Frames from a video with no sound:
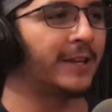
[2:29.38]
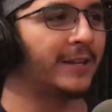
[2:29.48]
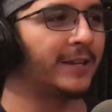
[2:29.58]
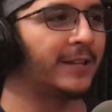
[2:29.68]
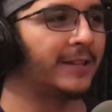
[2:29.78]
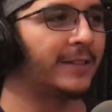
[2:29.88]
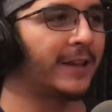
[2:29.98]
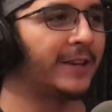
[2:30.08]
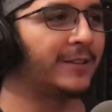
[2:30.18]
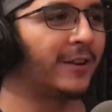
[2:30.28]

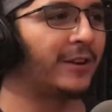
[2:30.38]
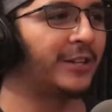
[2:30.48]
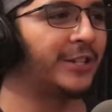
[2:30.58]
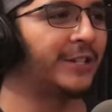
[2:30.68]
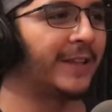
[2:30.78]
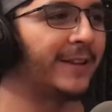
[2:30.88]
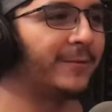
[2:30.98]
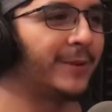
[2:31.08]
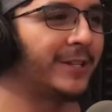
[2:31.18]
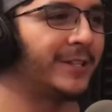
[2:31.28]
They acknowledged that it
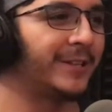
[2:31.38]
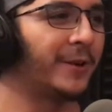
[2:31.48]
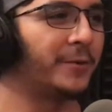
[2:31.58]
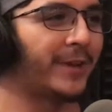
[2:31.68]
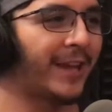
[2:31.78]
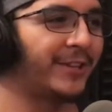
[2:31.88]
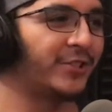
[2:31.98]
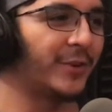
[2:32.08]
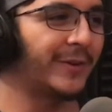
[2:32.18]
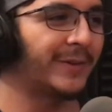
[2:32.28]
was an okay
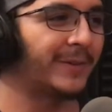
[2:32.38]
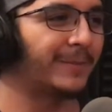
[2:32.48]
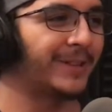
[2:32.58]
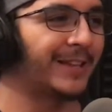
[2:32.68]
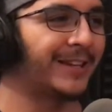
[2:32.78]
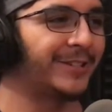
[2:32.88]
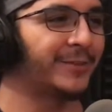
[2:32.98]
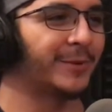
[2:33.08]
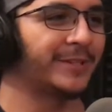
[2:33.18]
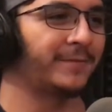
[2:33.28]
joke, but that it
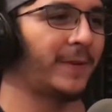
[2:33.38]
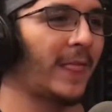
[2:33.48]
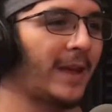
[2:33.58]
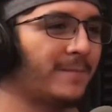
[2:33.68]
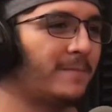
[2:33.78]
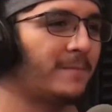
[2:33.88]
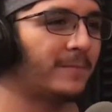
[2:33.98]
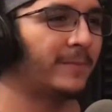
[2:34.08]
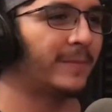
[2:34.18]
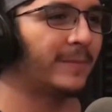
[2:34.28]
just wasn't for them.
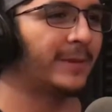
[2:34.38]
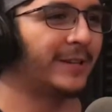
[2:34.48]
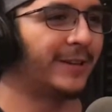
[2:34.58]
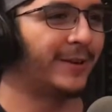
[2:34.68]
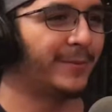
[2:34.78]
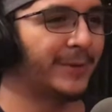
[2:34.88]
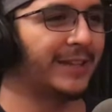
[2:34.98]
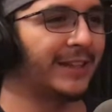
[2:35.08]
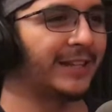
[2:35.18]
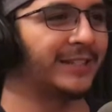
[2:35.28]
But
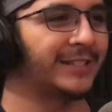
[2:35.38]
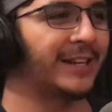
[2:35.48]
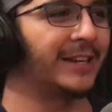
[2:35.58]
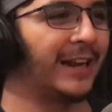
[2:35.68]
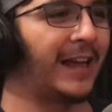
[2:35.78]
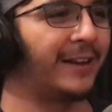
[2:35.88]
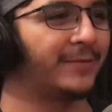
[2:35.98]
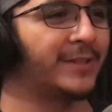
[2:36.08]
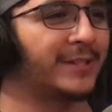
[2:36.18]
that they just didn't laugh, and